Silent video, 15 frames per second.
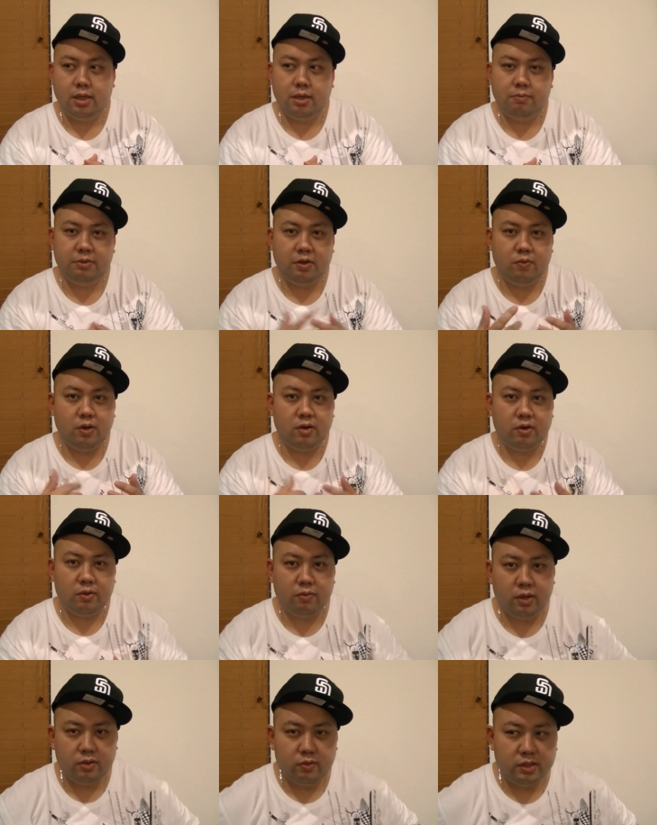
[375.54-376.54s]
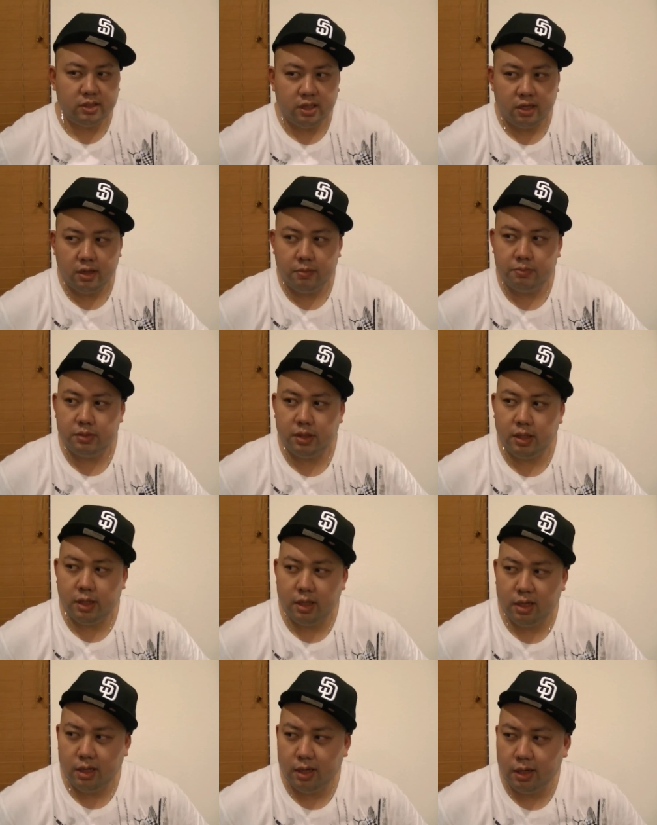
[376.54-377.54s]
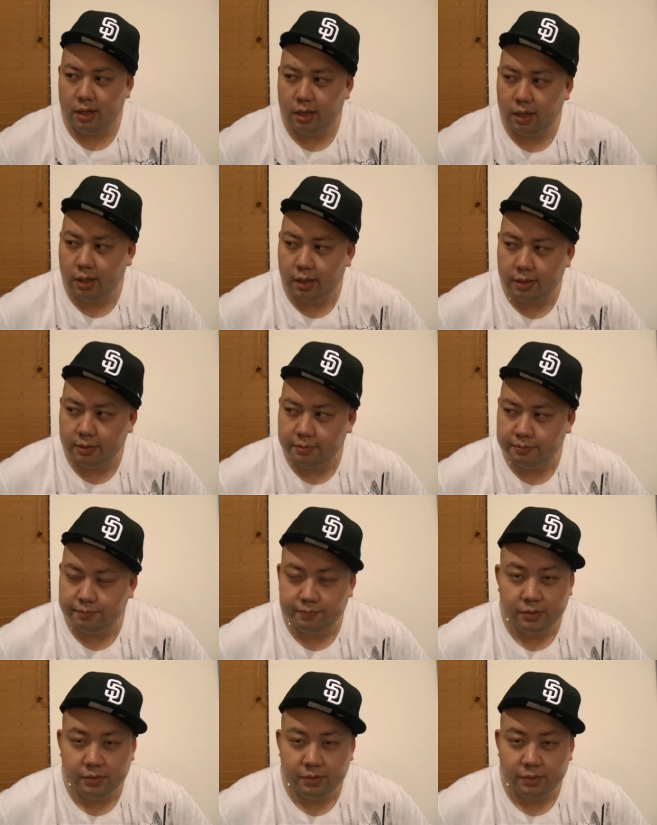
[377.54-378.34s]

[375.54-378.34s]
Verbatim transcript: I'm there wondering what race I am. And